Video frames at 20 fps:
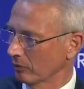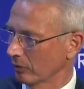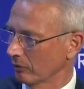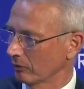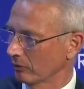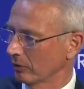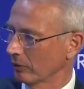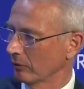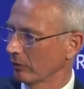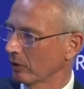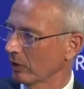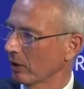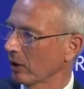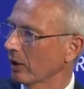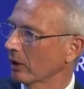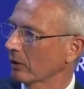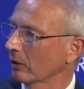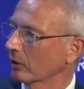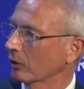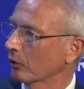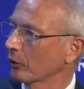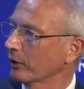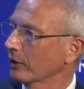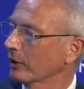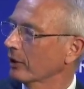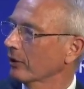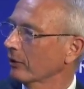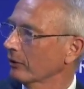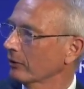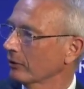were a lot
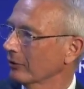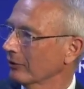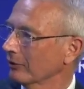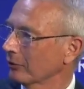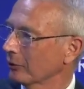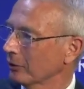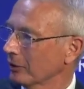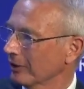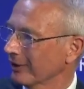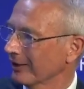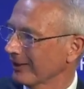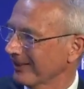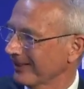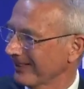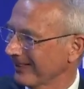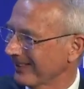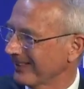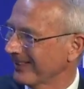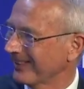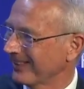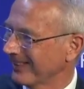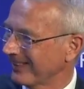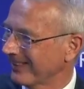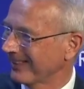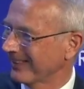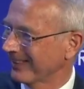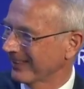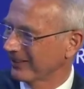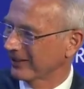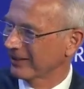critical on
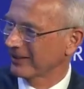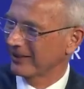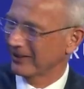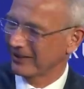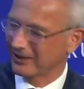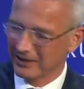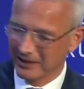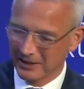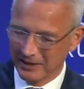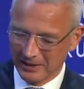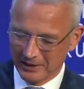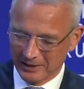retail,